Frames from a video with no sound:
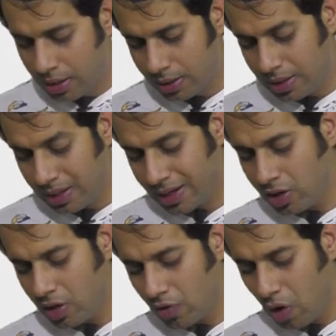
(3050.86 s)
the
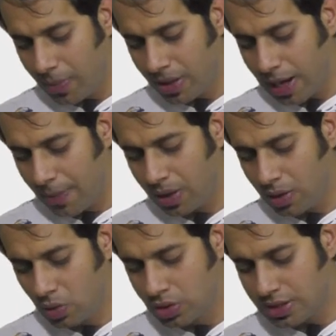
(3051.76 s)
credit of common capital
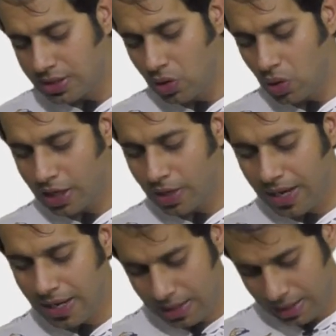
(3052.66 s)
goods is denoted
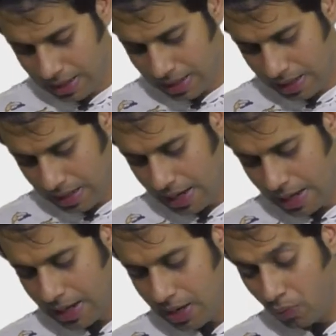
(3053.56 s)
by
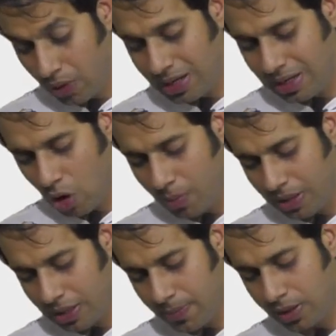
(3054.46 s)
A. One common
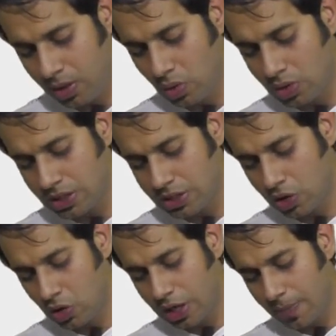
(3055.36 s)
capital goods is
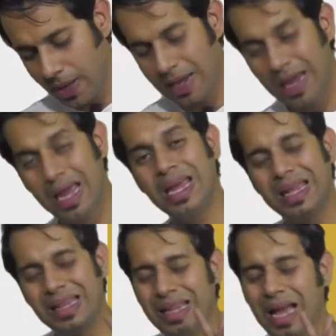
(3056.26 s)
denoted by A.
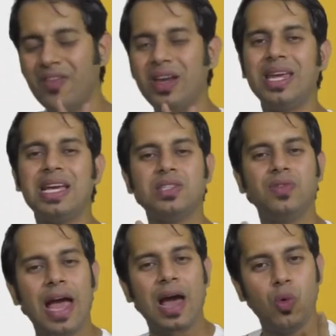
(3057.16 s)
In our case, we
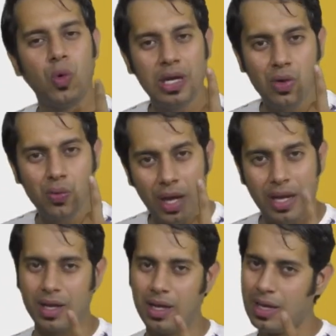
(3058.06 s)
have only
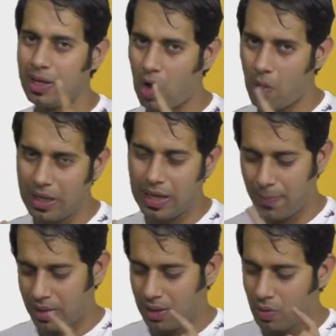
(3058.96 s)
one common
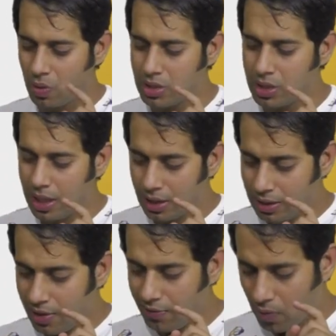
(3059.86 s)
capital goods.
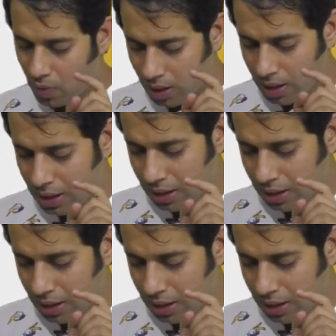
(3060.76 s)
Therefore,